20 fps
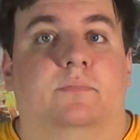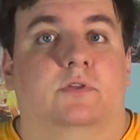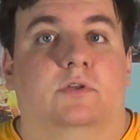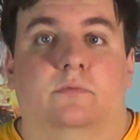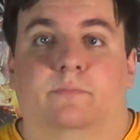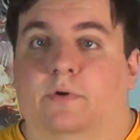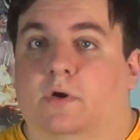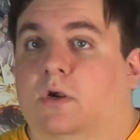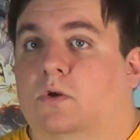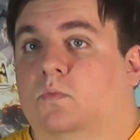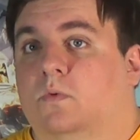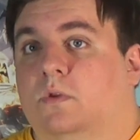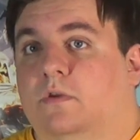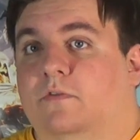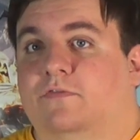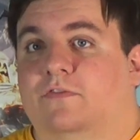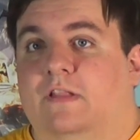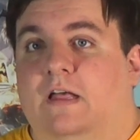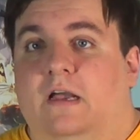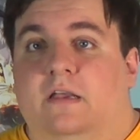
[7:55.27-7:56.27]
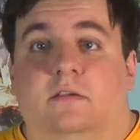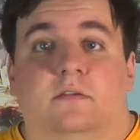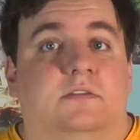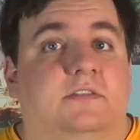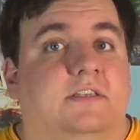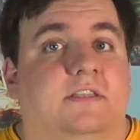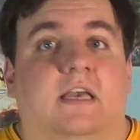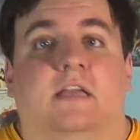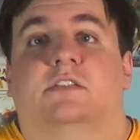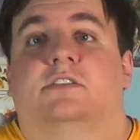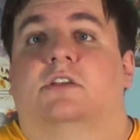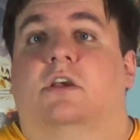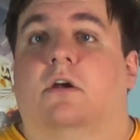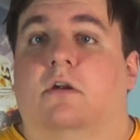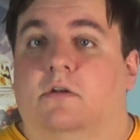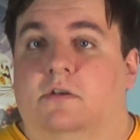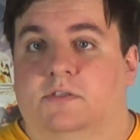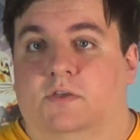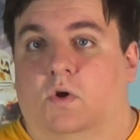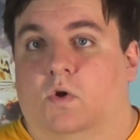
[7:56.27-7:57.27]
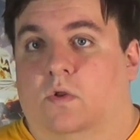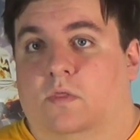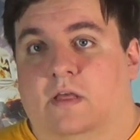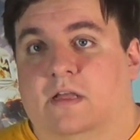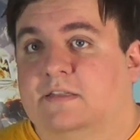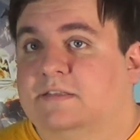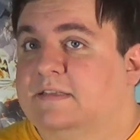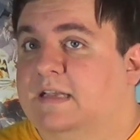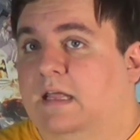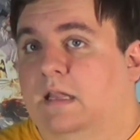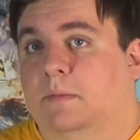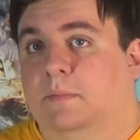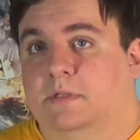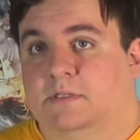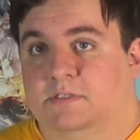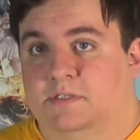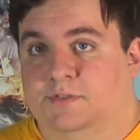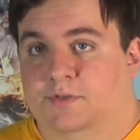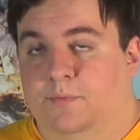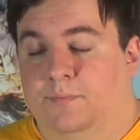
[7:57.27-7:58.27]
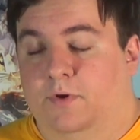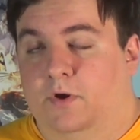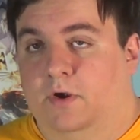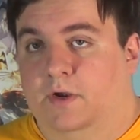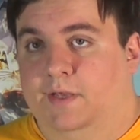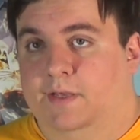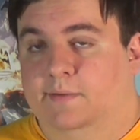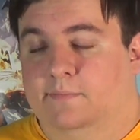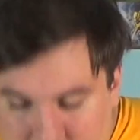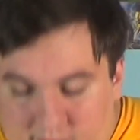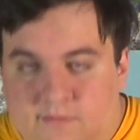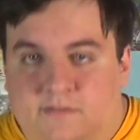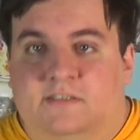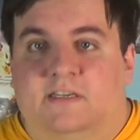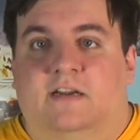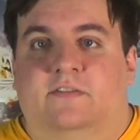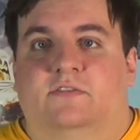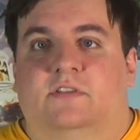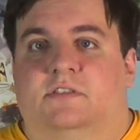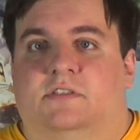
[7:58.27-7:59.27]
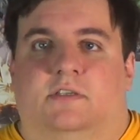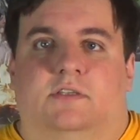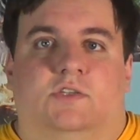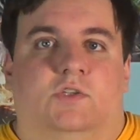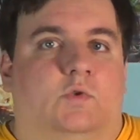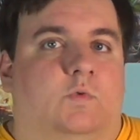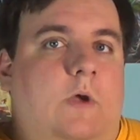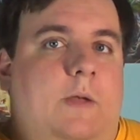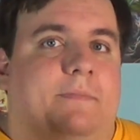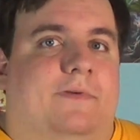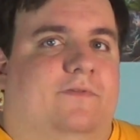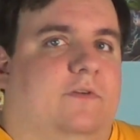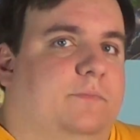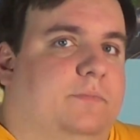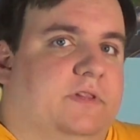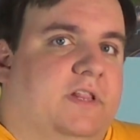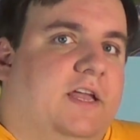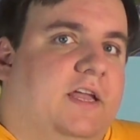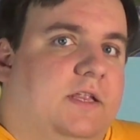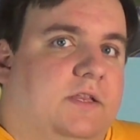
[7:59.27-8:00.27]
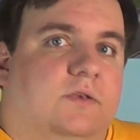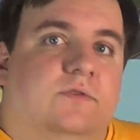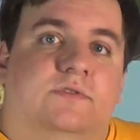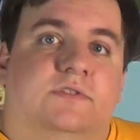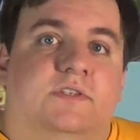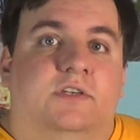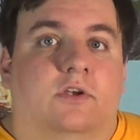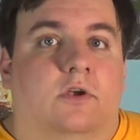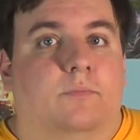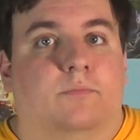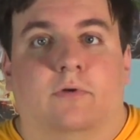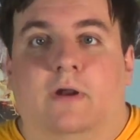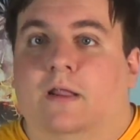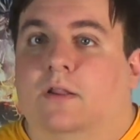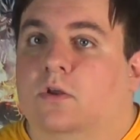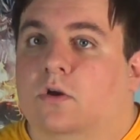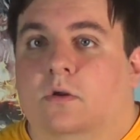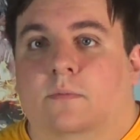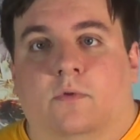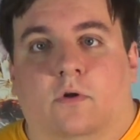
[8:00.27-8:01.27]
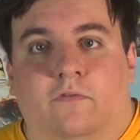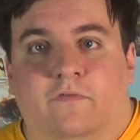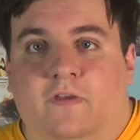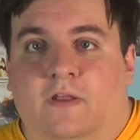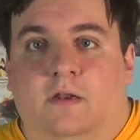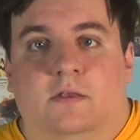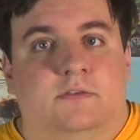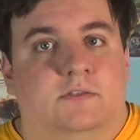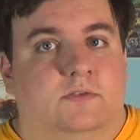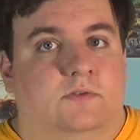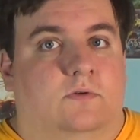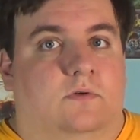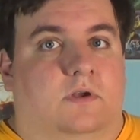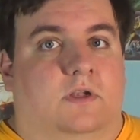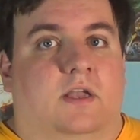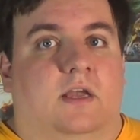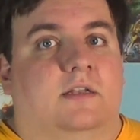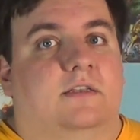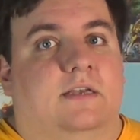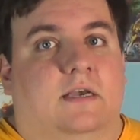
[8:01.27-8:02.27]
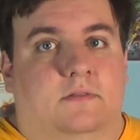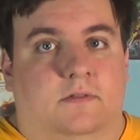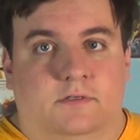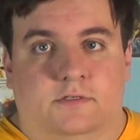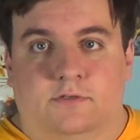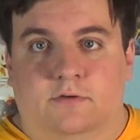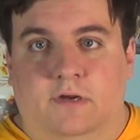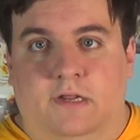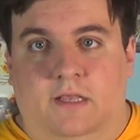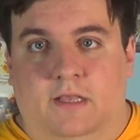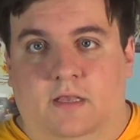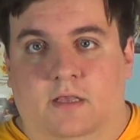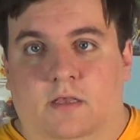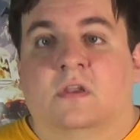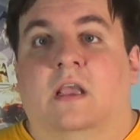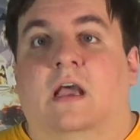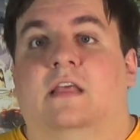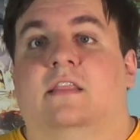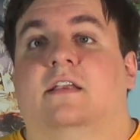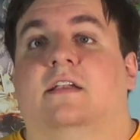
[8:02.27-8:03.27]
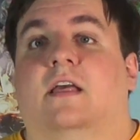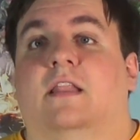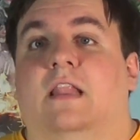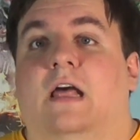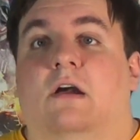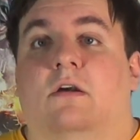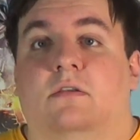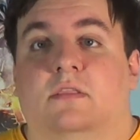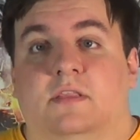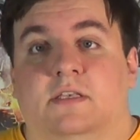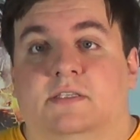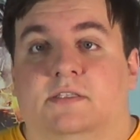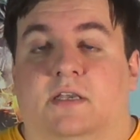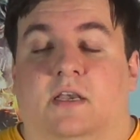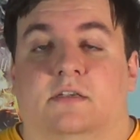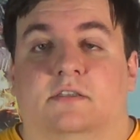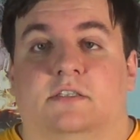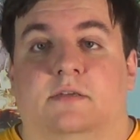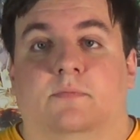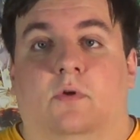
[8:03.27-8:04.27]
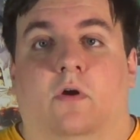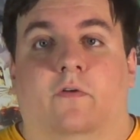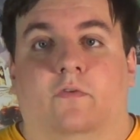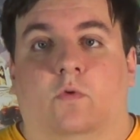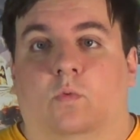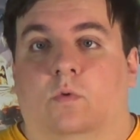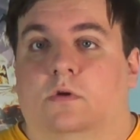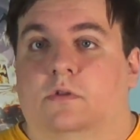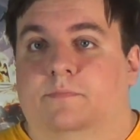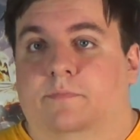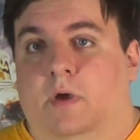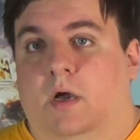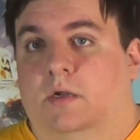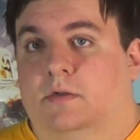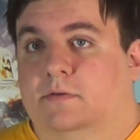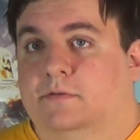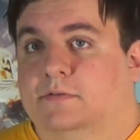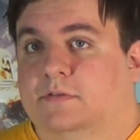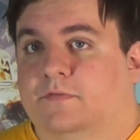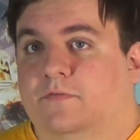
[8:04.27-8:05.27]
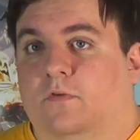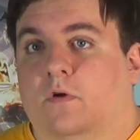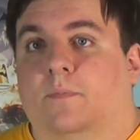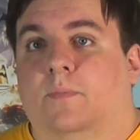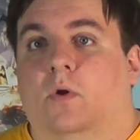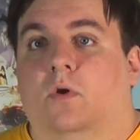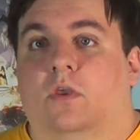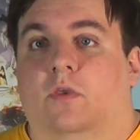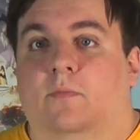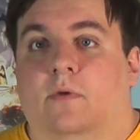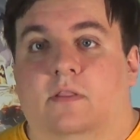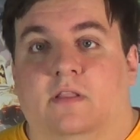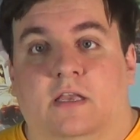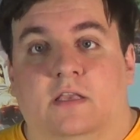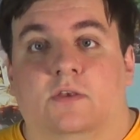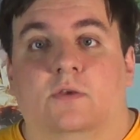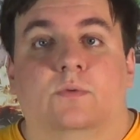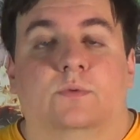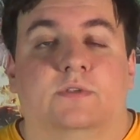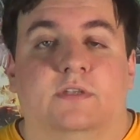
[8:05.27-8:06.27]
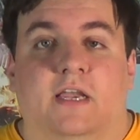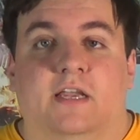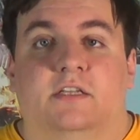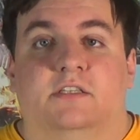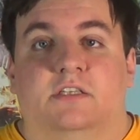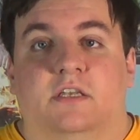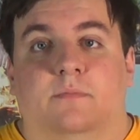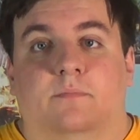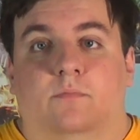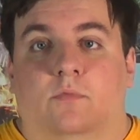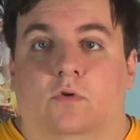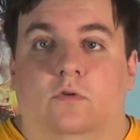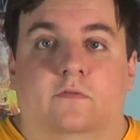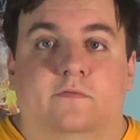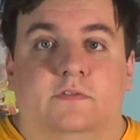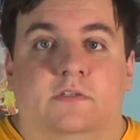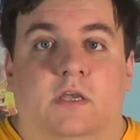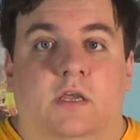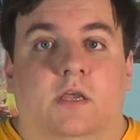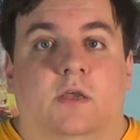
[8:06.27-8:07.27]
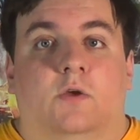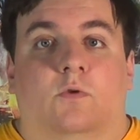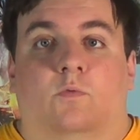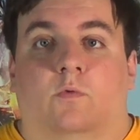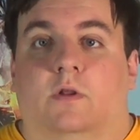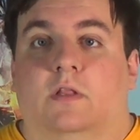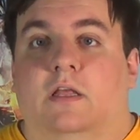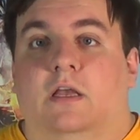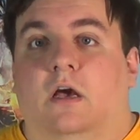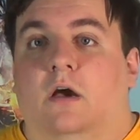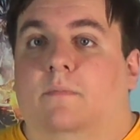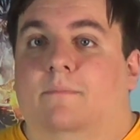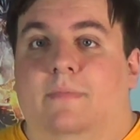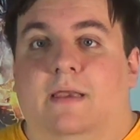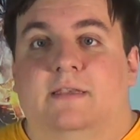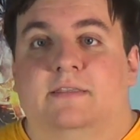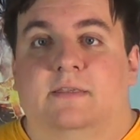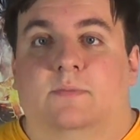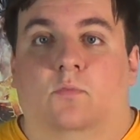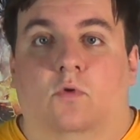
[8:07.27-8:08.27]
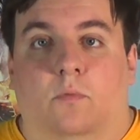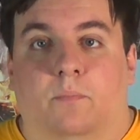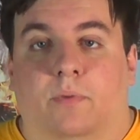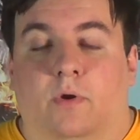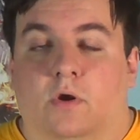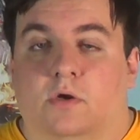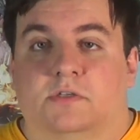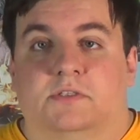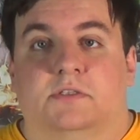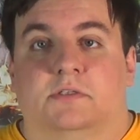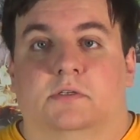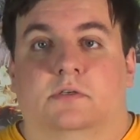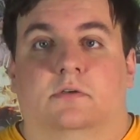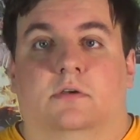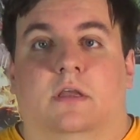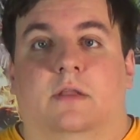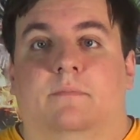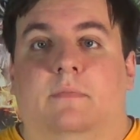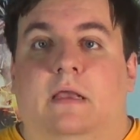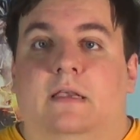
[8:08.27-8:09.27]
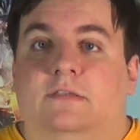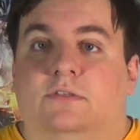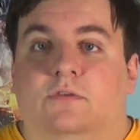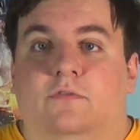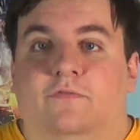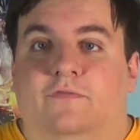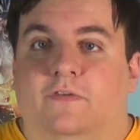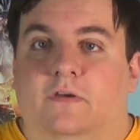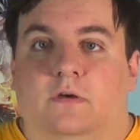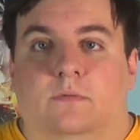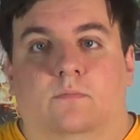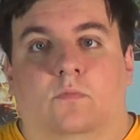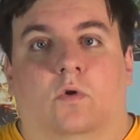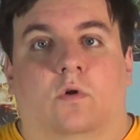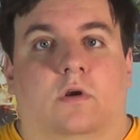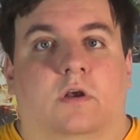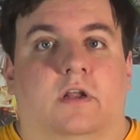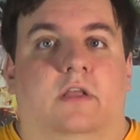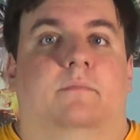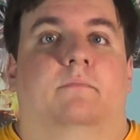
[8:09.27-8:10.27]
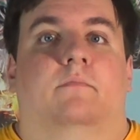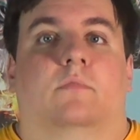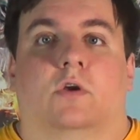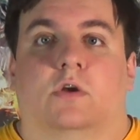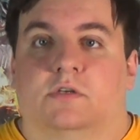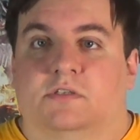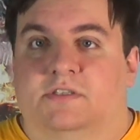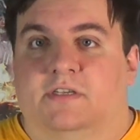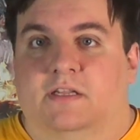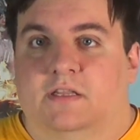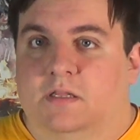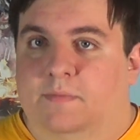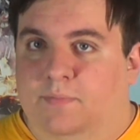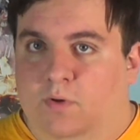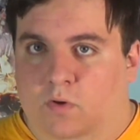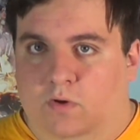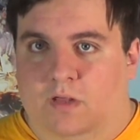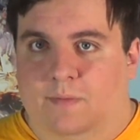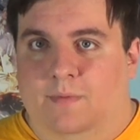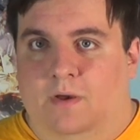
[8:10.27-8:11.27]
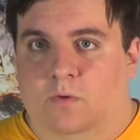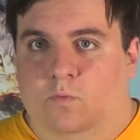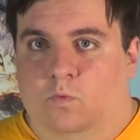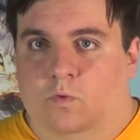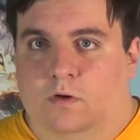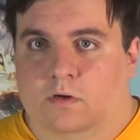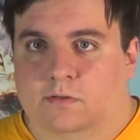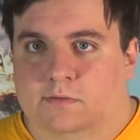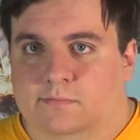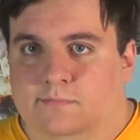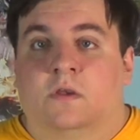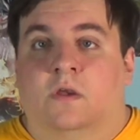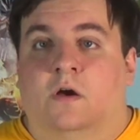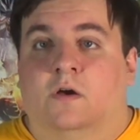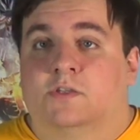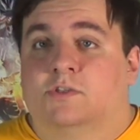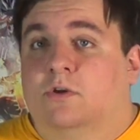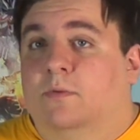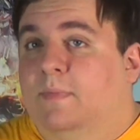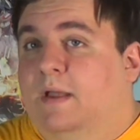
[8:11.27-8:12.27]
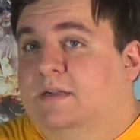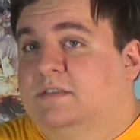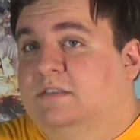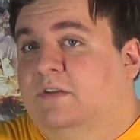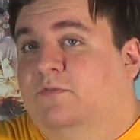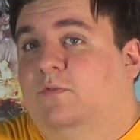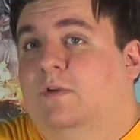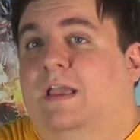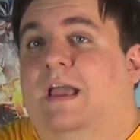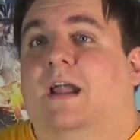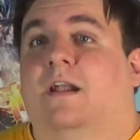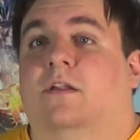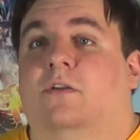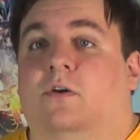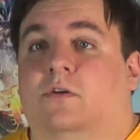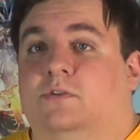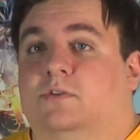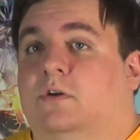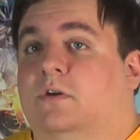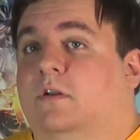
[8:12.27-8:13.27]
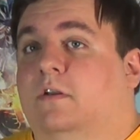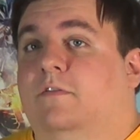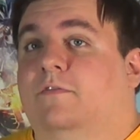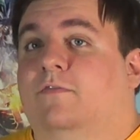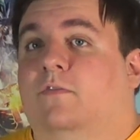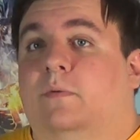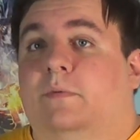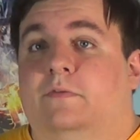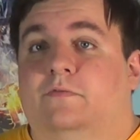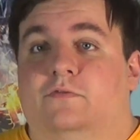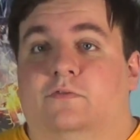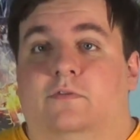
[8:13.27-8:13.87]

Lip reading: blue bird when you fly, you see that Charizard or that Salamence in your party. Instead of just a swipe of a blade, you your Breloom or Venusaur cut down the tree. I think allowing these custom overworld models for Pokemon that use HM moves really makes it more personal and makes you feel more immersed in the Pokemon world. Also, imagine if we had an alternative form of